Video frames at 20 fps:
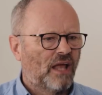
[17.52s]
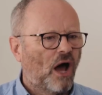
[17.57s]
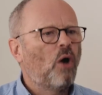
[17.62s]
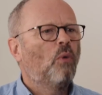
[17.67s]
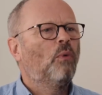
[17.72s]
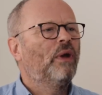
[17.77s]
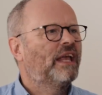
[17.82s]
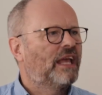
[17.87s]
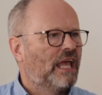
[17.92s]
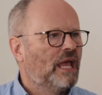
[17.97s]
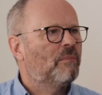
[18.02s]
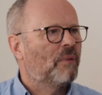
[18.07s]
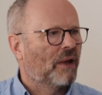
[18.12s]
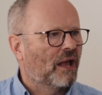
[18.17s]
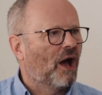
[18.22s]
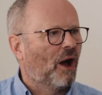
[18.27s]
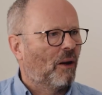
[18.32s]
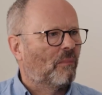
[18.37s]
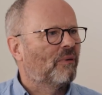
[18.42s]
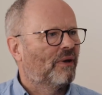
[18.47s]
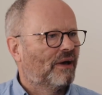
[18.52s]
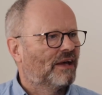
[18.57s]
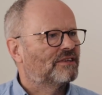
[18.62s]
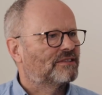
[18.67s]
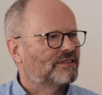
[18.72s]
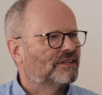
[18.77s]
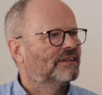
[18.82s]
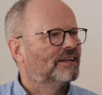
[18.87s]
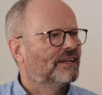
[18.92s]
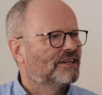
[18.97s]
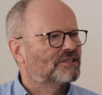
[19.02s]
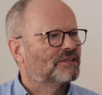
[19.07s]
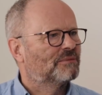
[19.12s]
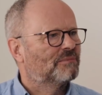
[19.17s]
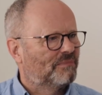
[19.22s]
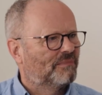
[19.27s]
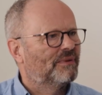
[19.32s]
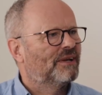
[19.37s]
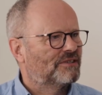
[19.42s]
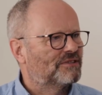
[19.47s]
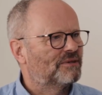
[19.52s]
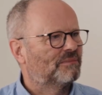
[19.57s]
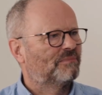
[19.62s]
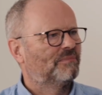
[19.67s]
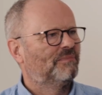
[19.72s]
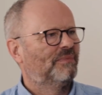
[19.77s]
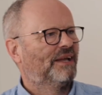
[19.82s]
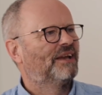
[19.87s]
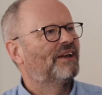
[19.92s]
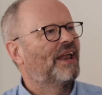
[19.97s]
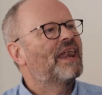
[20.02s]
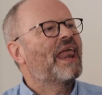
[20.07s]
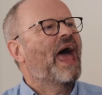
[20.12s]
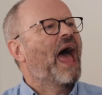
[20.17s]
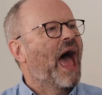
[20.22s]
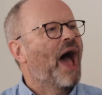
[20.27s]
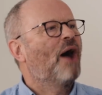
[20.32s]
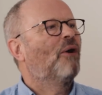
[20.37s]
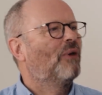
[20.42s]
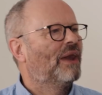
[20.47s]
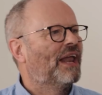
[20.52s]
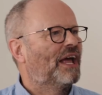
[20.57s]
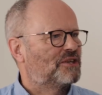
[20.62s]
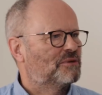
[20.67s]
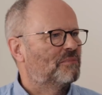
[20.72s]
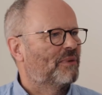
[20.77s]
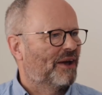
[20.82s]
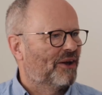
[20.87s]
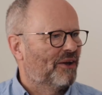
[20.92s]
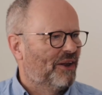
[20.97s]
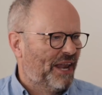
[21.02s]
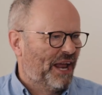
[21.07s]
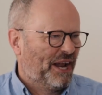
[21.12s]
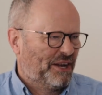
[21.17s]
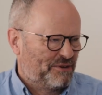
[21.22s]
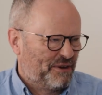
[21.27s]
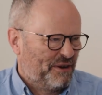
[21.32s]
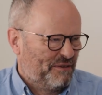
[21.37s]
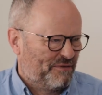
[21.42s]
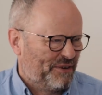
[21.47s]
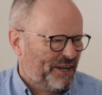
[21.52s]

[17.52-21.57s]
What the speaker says: Are we keeping up as an outlet about electric